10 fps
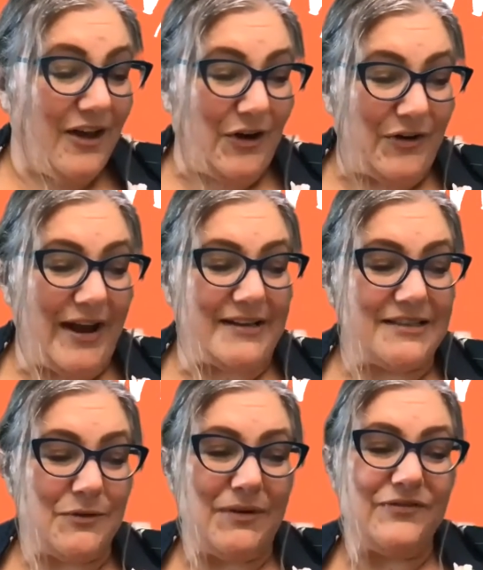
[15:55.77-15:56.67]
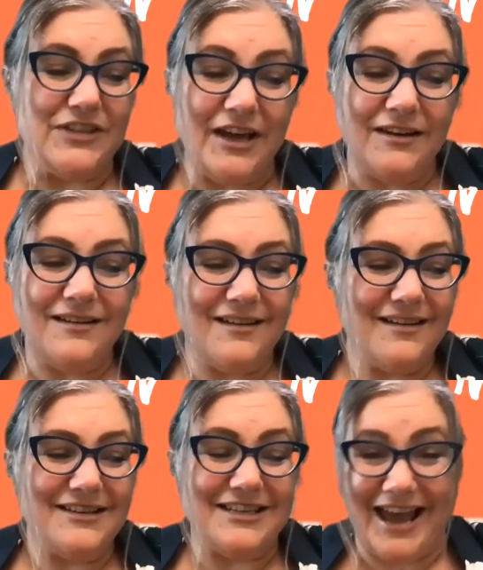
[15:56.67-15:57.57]
All right, so we've done
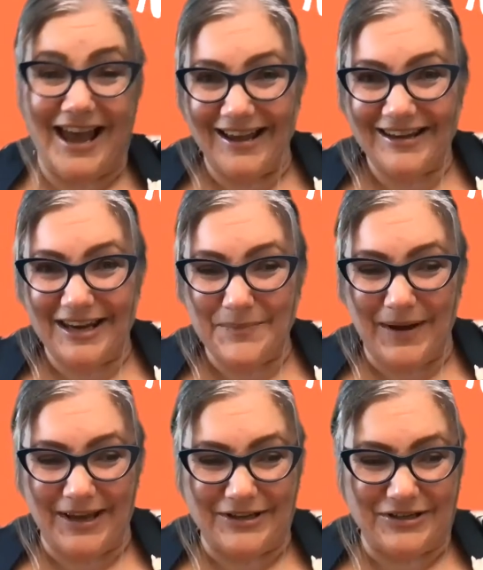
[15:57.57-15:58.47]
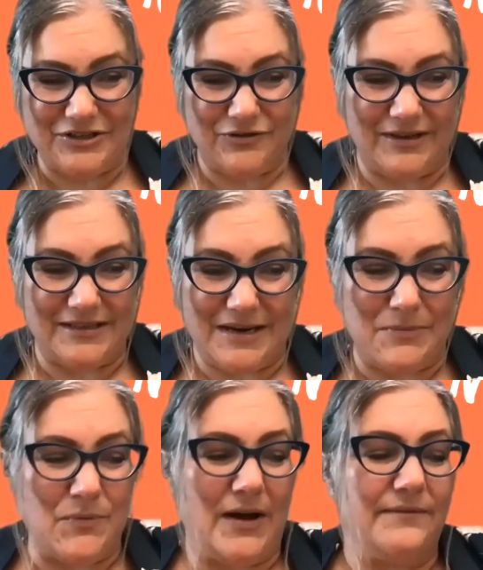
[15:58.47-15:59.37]
targeting by industry, so number
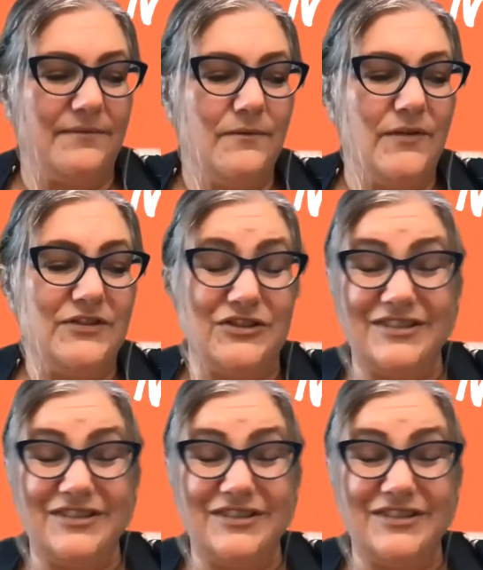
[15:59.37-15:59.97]
one. We've done